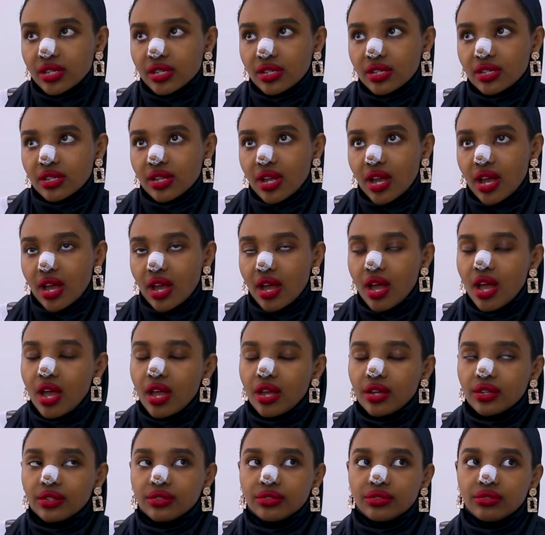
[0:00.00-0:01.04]
it's
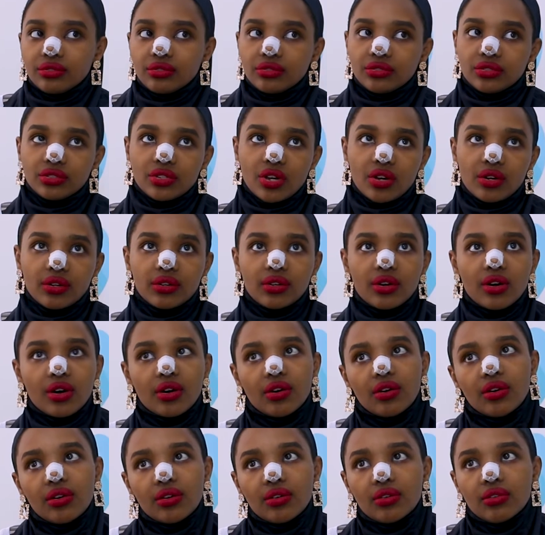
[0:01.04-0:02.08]
don't
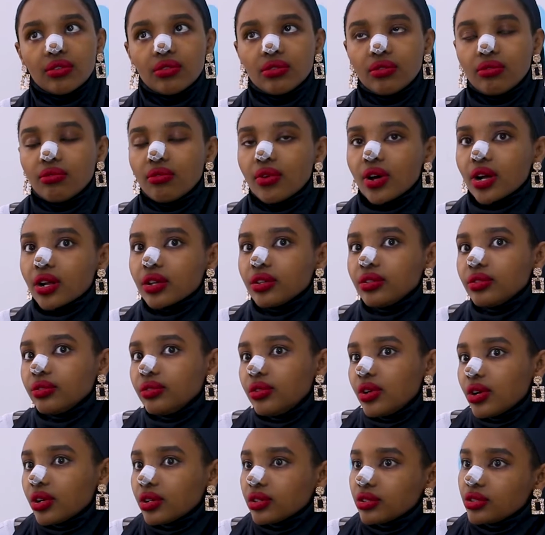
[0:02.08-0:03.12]
go, what are
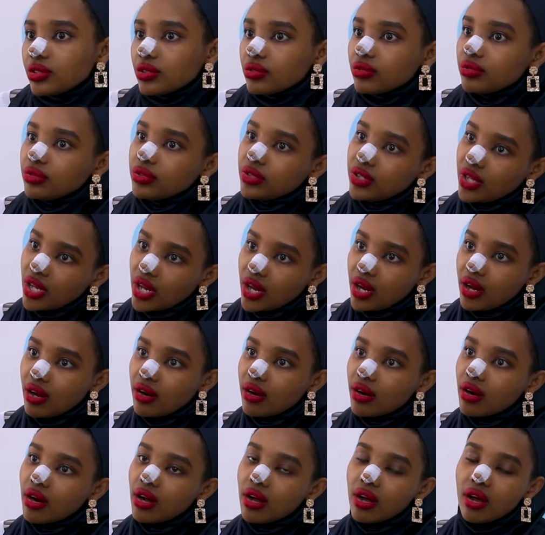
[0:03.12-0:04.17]
you gonna do
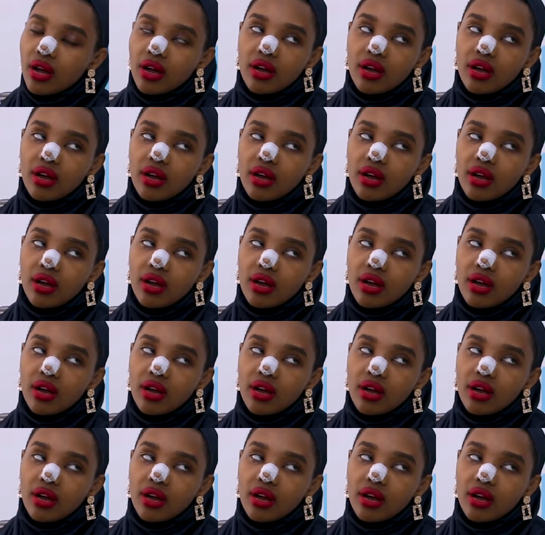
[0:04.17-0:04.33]
there,